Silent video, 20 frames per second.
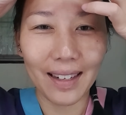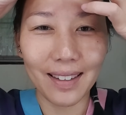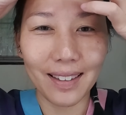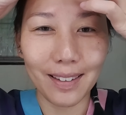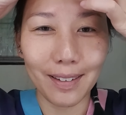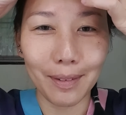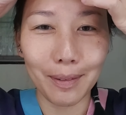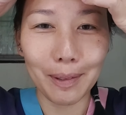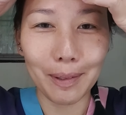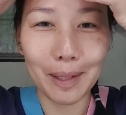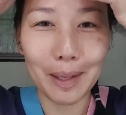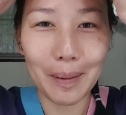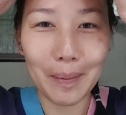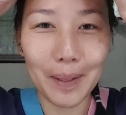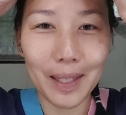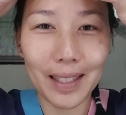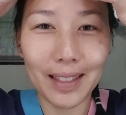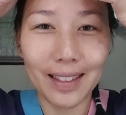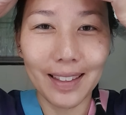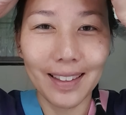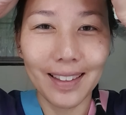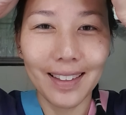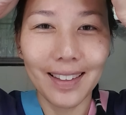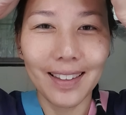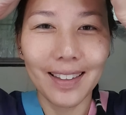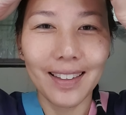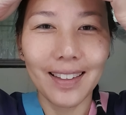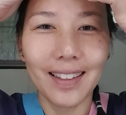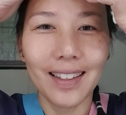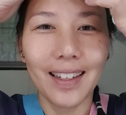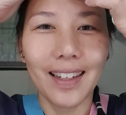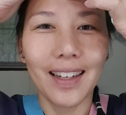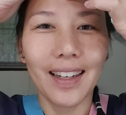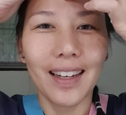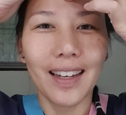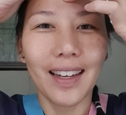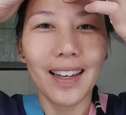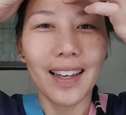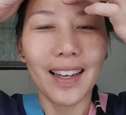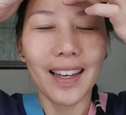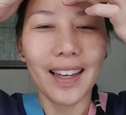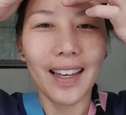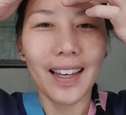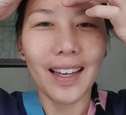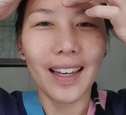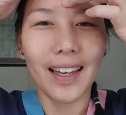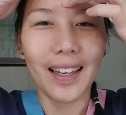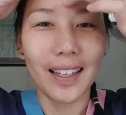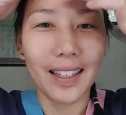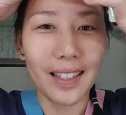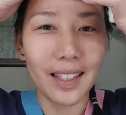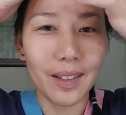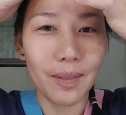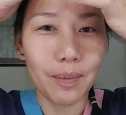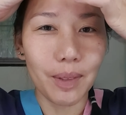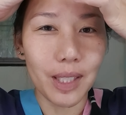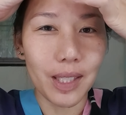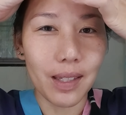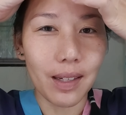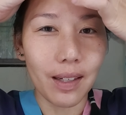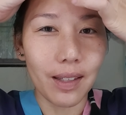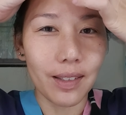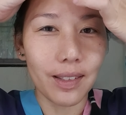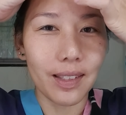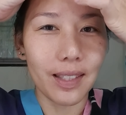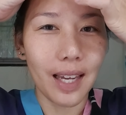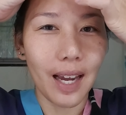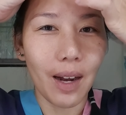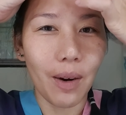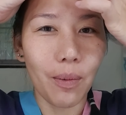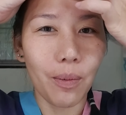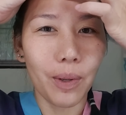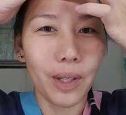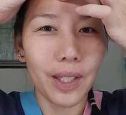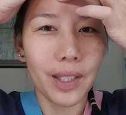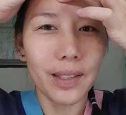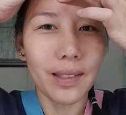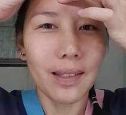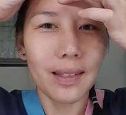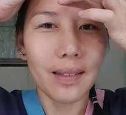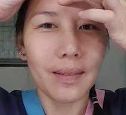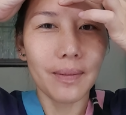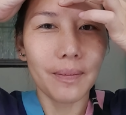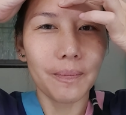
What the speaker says: you know what I mean, and massage downwards